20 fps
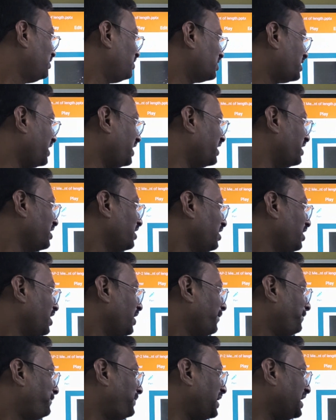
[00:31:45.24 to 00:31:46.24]

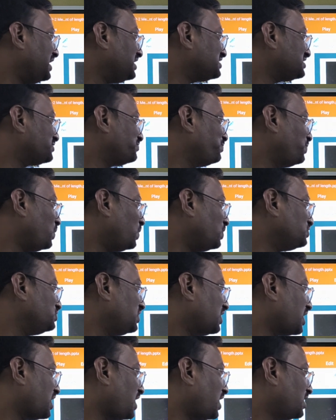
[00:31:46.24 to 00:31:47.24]
Okay, place both
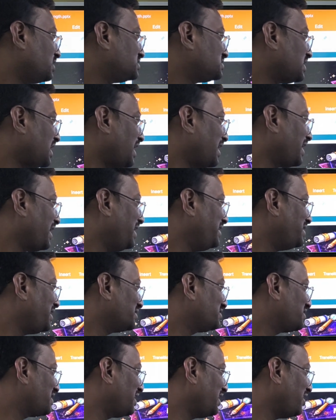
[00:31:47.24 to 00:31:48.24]
the rods aligned
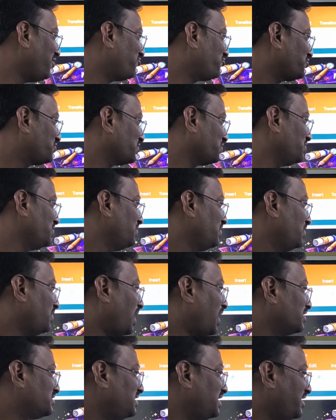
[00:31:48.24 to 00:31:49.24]
at the
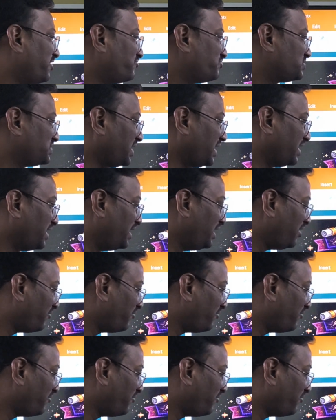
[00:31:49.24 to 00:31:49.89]
left side.